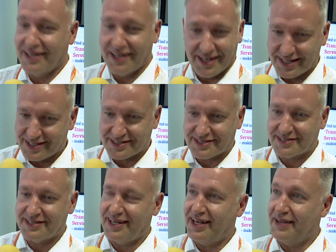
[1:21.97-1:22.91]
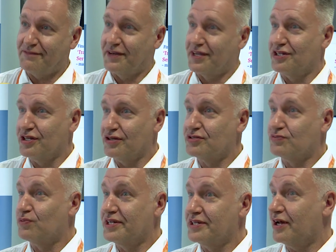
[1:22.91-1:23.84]
If you can use
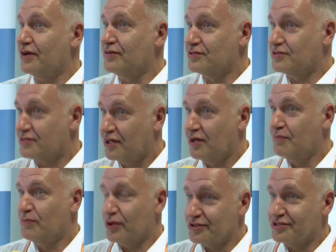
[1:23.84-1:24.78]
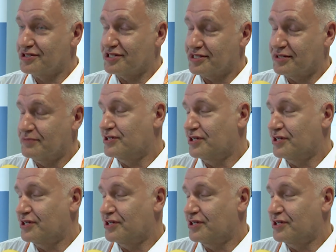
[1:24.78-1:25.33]
Windows modern systems,